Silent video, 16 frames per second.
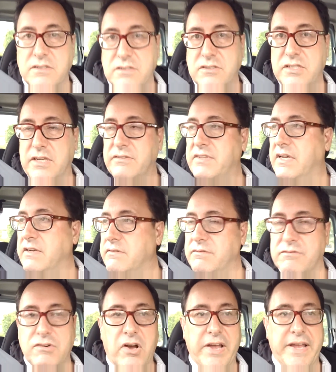So
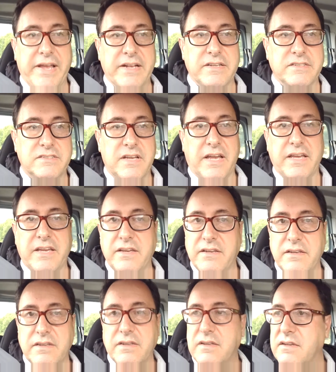don't write in and say,
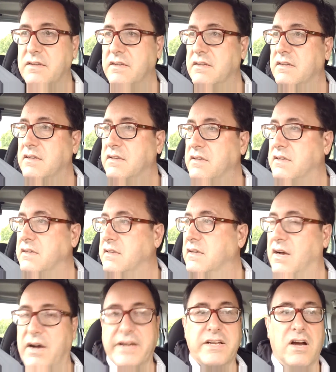
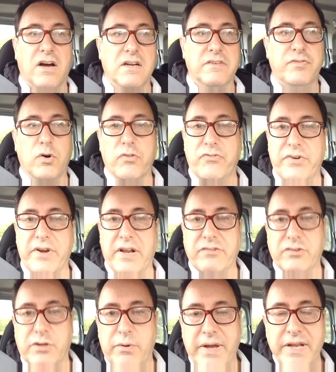I can't afford
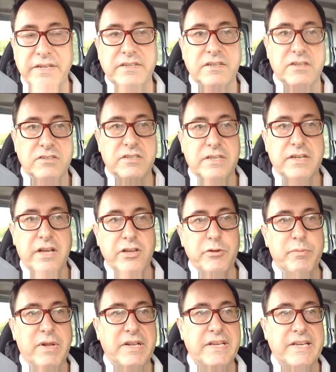300 quid, because I know you
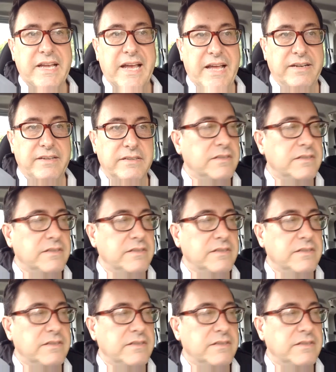bloody can.